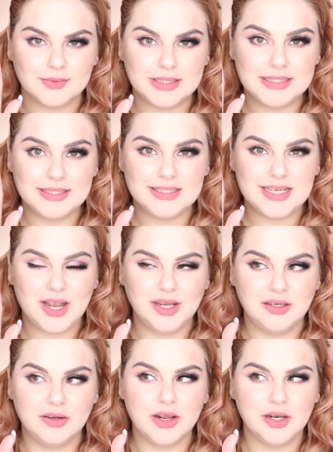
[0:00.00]
This is how it
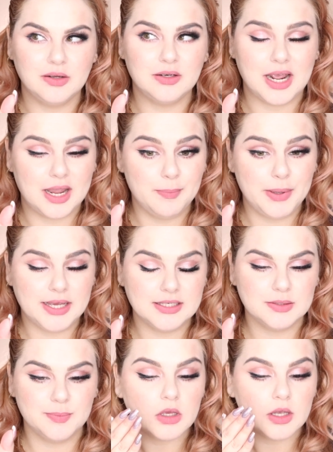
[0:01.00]
look. It look like a
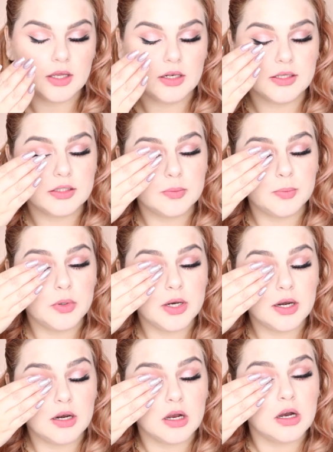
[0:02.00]
paste. And let's put
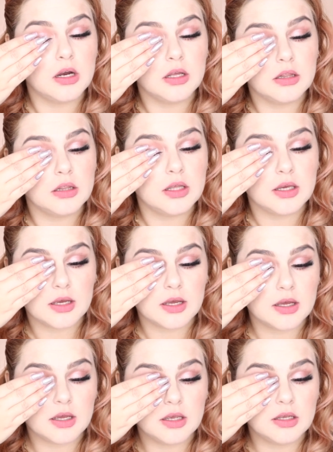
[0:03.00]
it on the
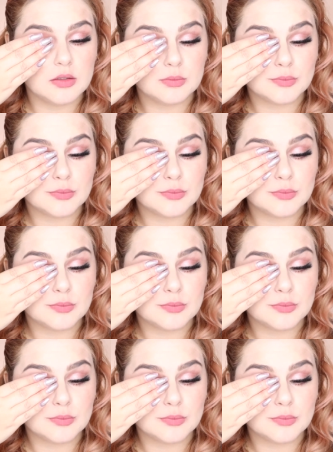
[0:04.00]
eye.